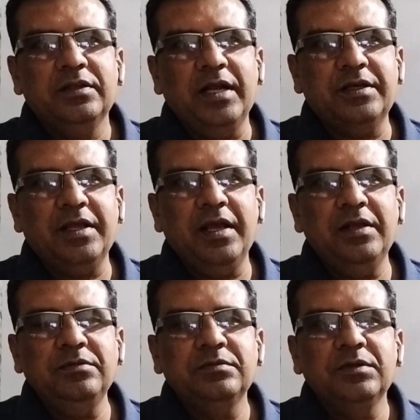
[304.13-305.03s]
that
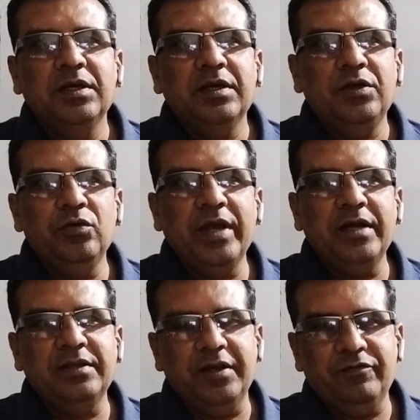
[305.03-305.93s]
can you
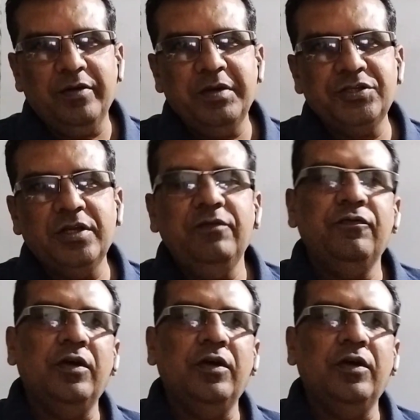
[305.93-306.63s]
get the information